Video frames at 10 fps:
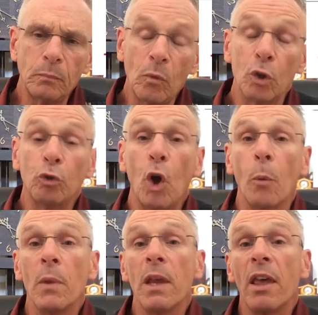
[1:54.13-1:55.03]

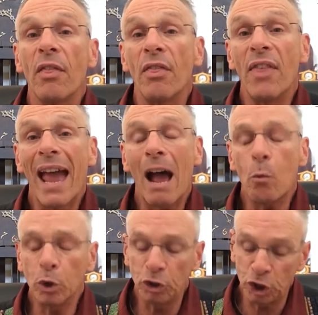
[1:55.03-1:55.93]
So that
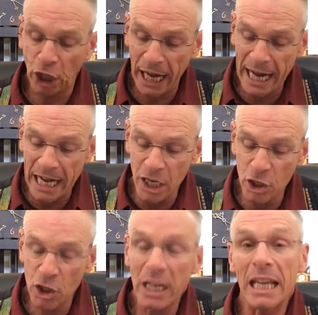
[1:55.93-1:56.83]
was
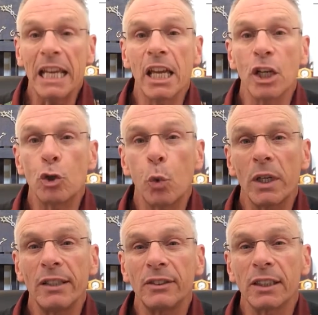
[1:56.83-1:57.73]
changed in
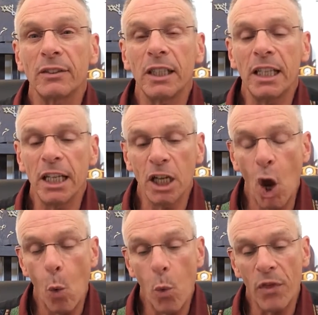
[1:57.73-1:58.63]
2016
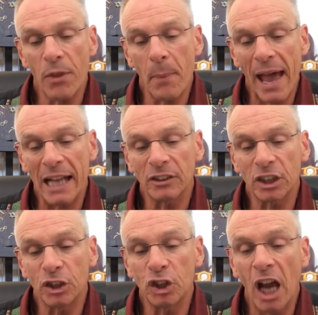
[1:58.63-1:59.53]
with the
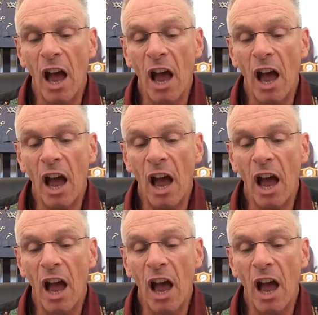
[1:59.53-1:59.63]
passage